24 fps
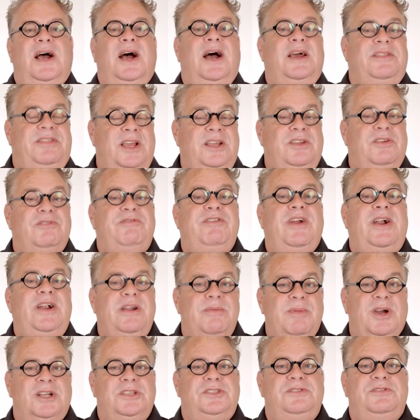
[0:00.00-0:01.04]
I thank you very
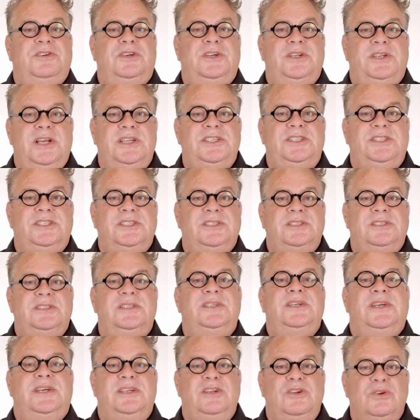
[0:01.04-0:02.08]
much for your attention
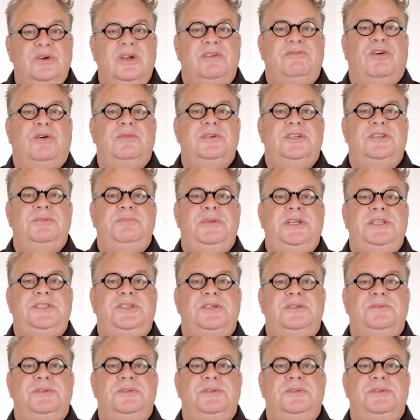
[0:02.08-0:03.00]
and looking forward to meet